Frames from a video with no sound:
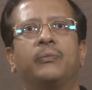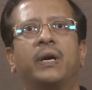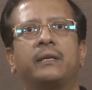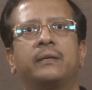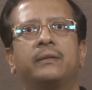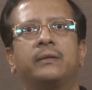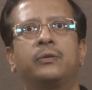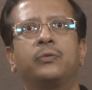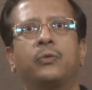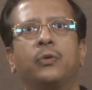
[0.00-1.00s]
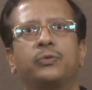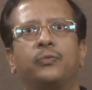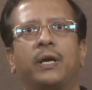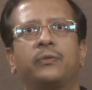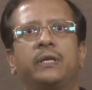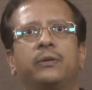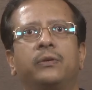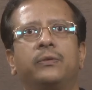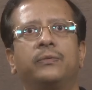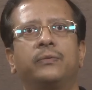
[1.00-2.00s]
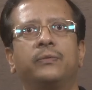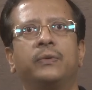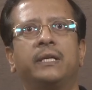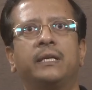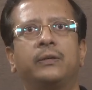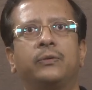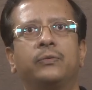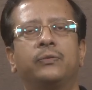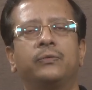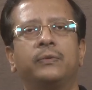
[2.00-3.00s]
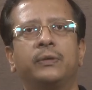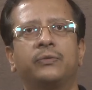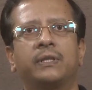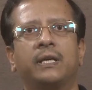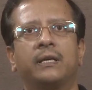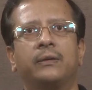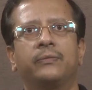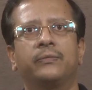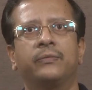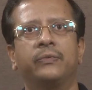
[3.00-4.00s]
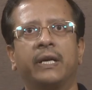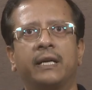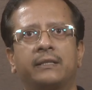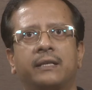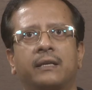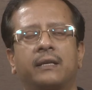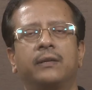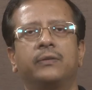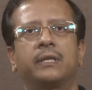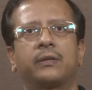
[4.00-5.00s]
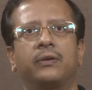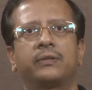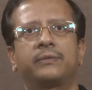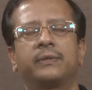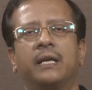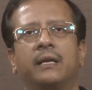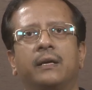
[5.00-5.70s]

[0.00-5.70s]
but to close one window we need to use the red circle with a cross,